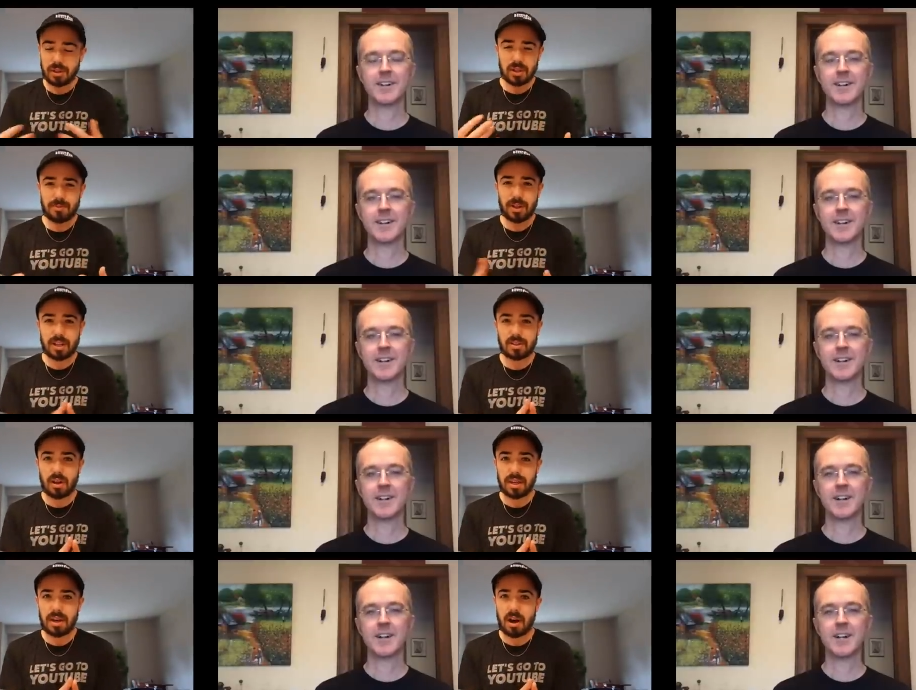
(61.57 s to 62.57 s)
Speaker 1: you could just fill us
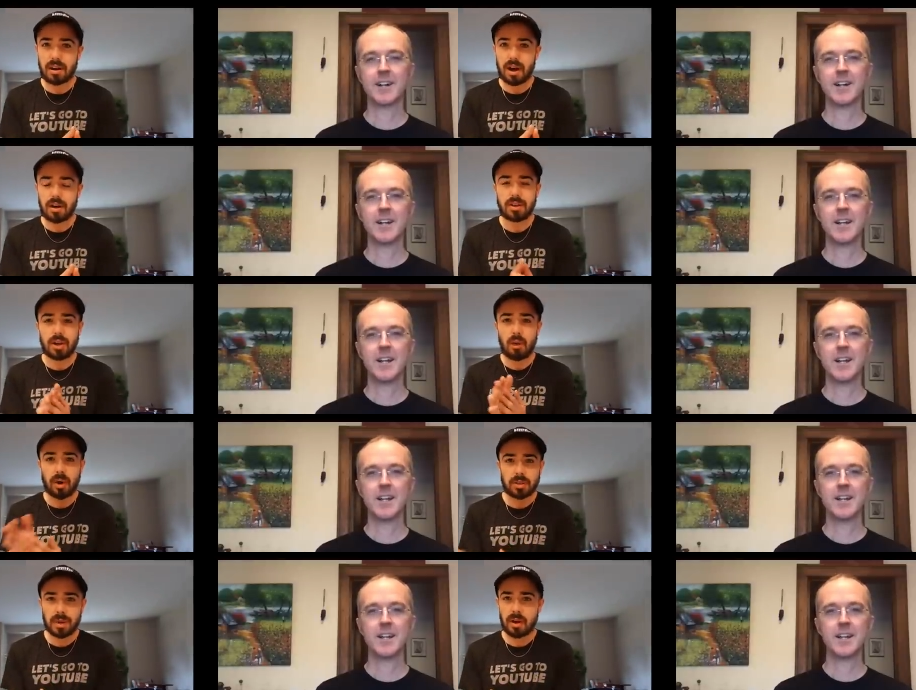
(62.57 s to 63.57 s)
all in on on you know
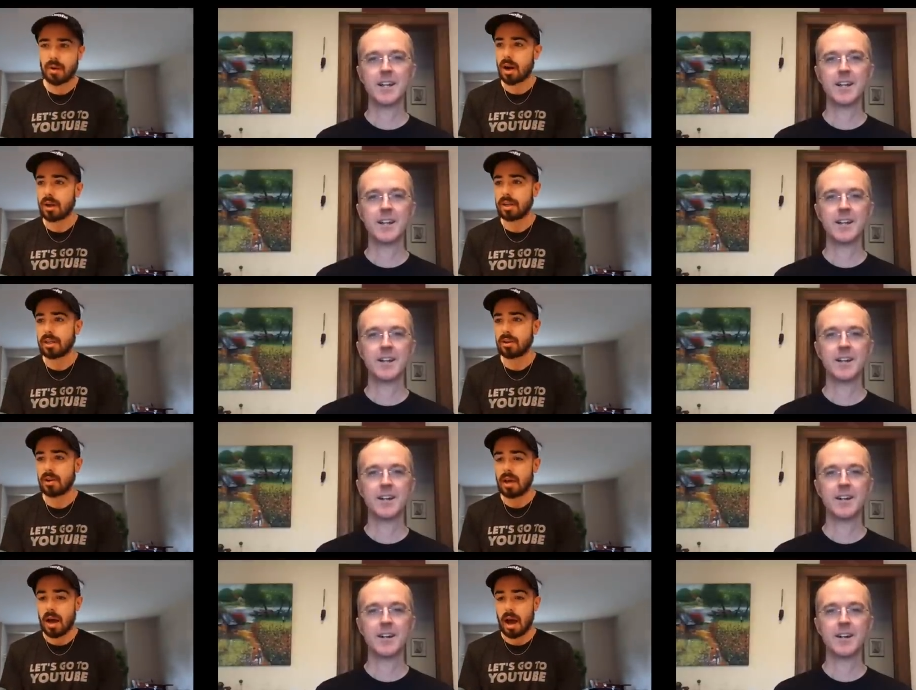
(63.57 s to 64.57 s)
what's been going on
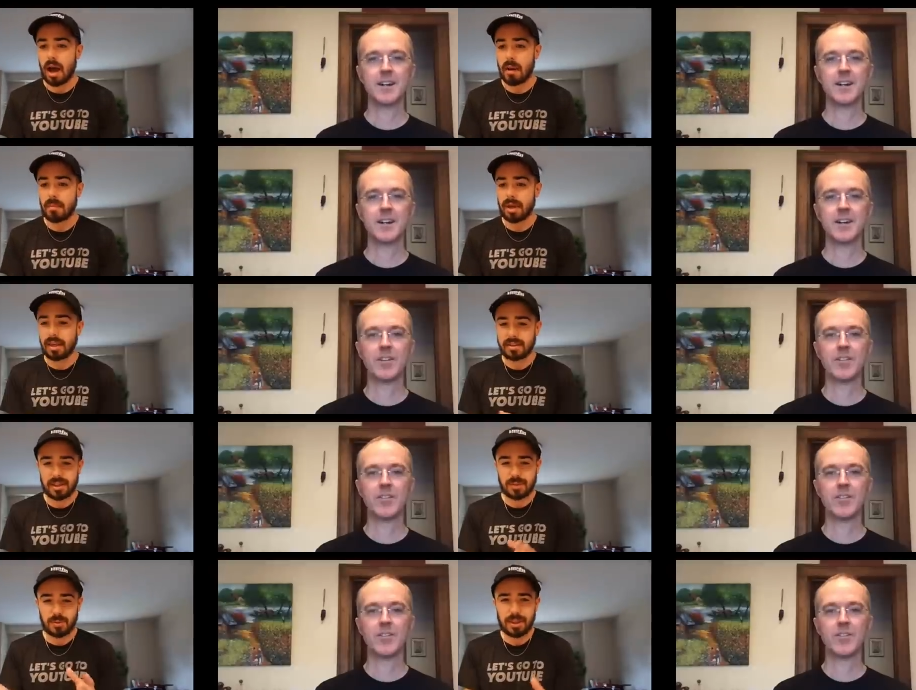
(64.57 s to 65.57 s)
here. Um, is
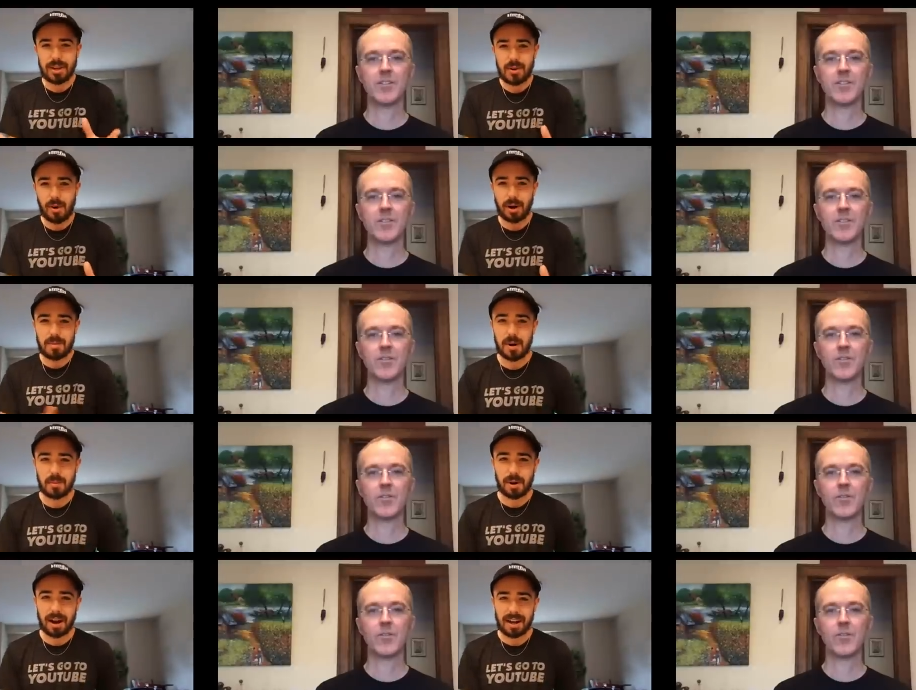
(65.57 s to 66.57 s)
this really a new
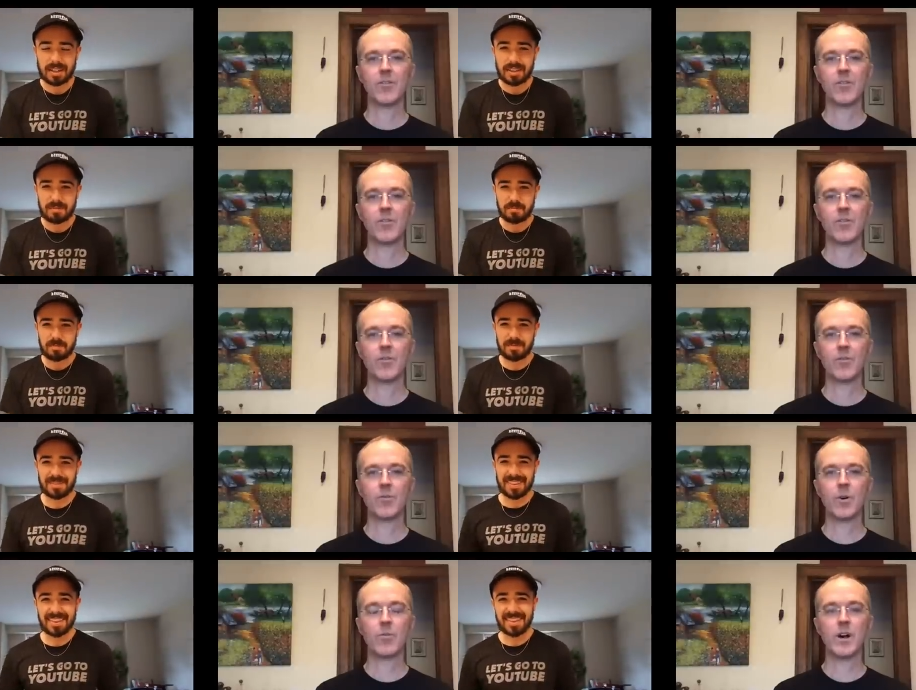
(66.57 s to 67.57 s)
Arcimoto product?
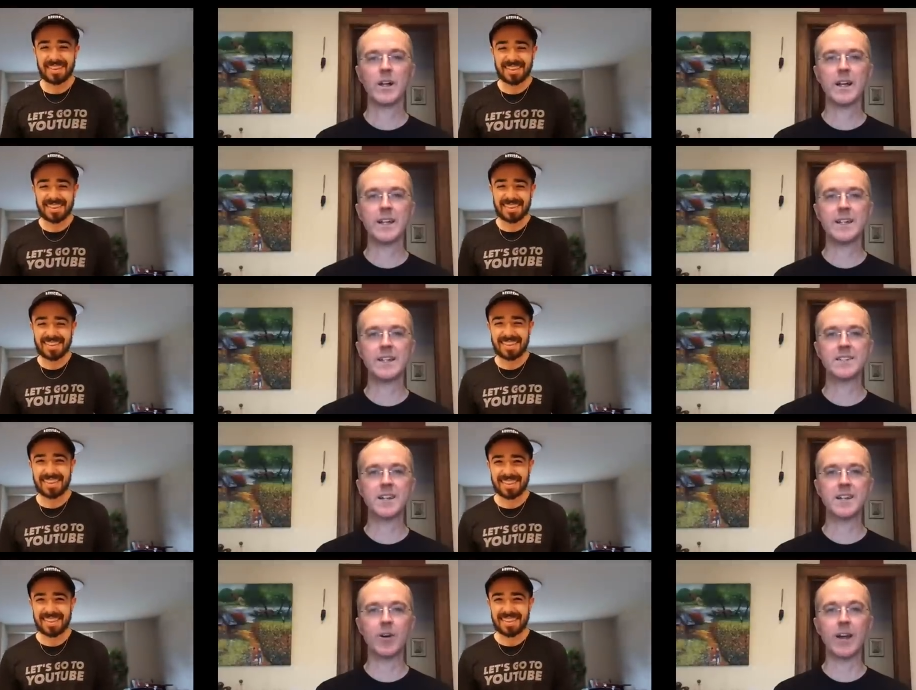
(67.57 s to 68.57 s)
Speaker 2: Well, well, it's,
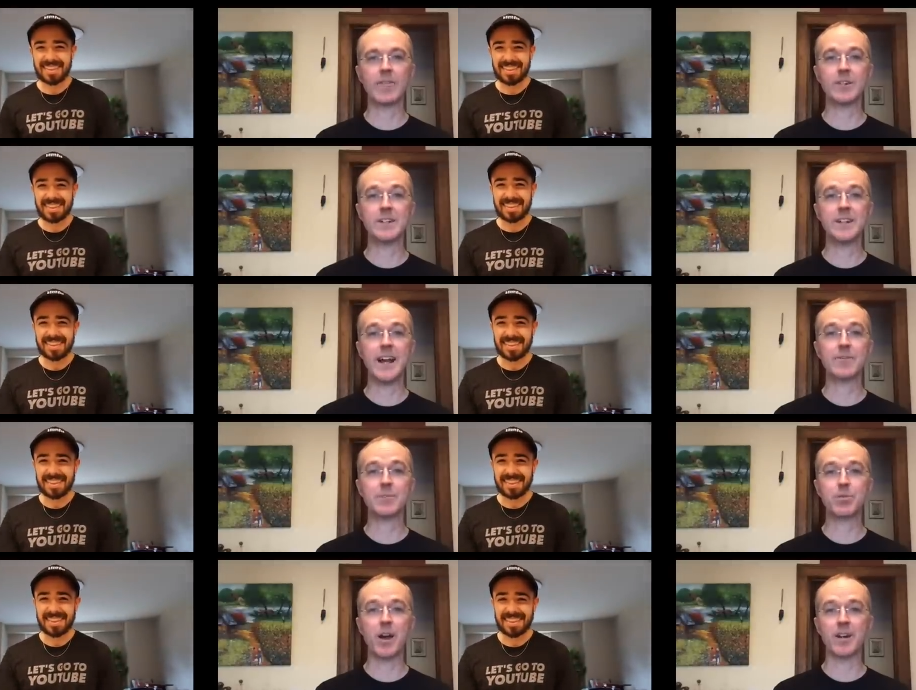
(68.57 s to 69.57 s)
it's a, uh, you know, every every,
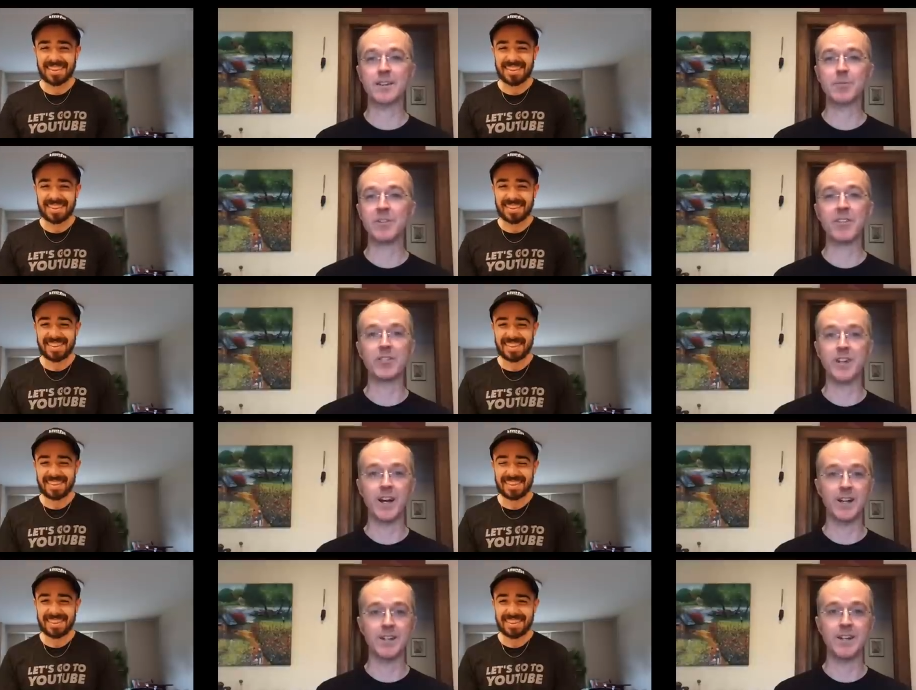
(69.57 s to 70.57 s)
every product, product, that we've, ever
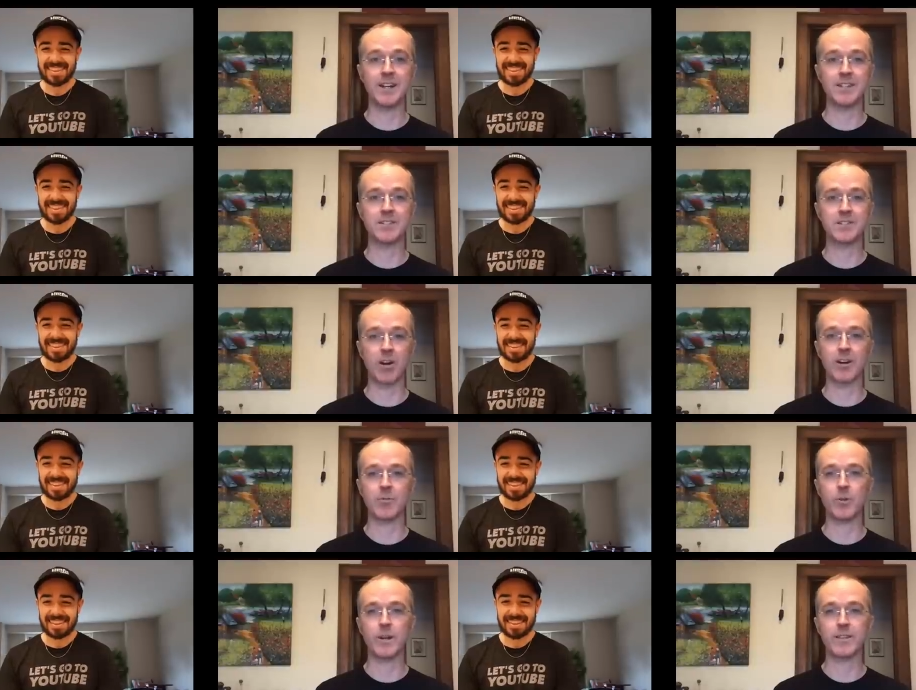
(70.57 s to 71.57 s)
done, has started,
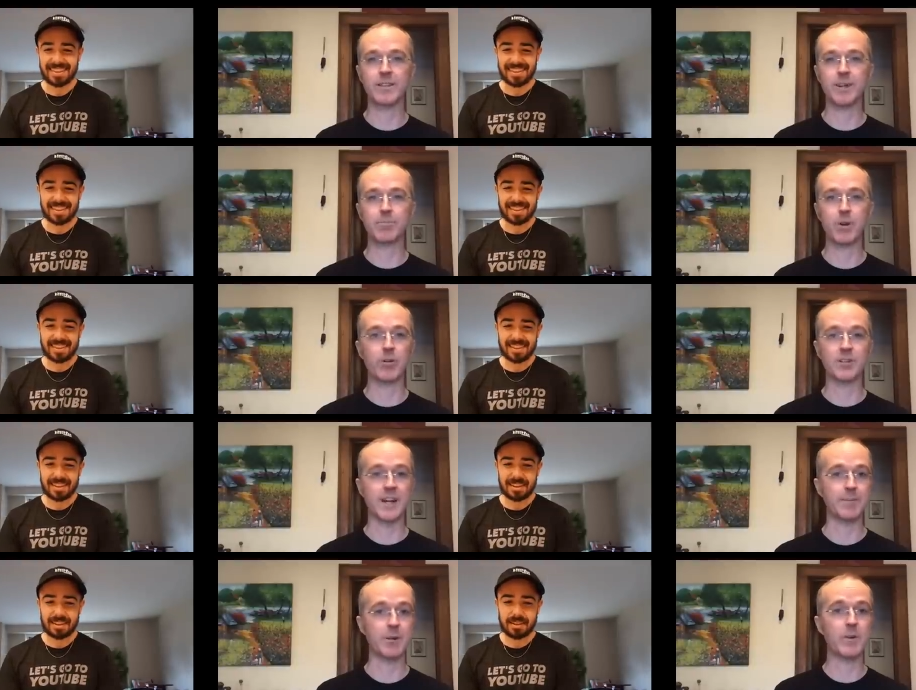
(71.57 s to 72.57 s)
started with a prototype.
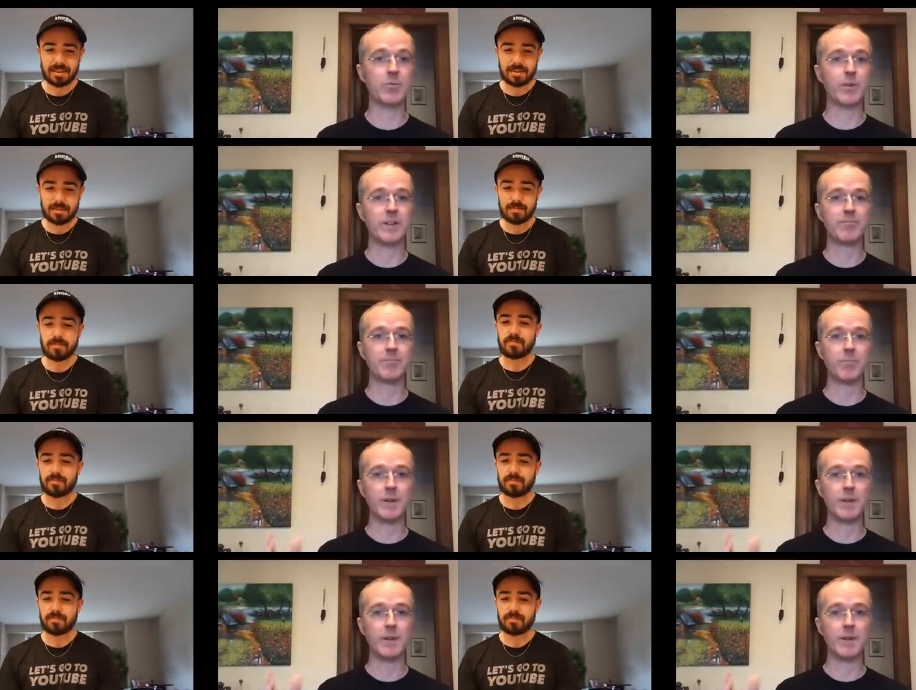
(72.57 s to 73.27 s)
prototype. You know, we we,